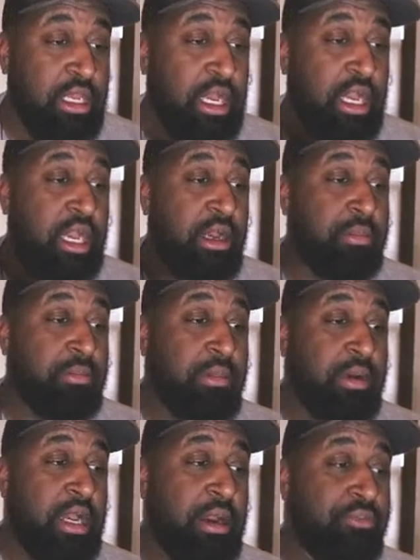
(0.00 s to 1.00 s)

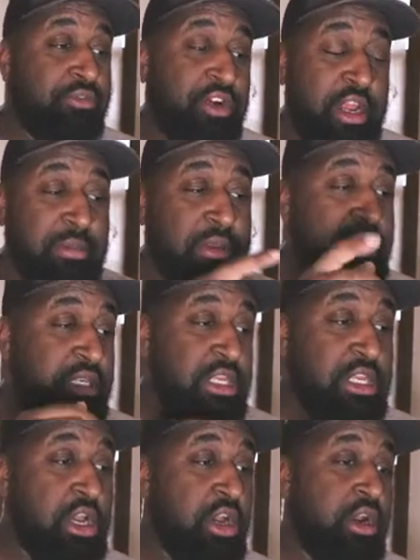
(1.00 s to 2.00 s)
I'm framing the
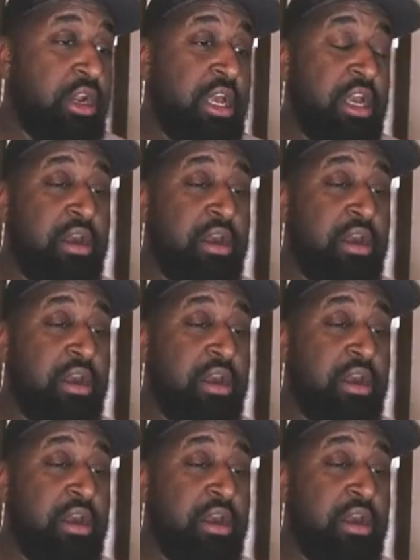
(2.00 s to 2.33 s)
yard.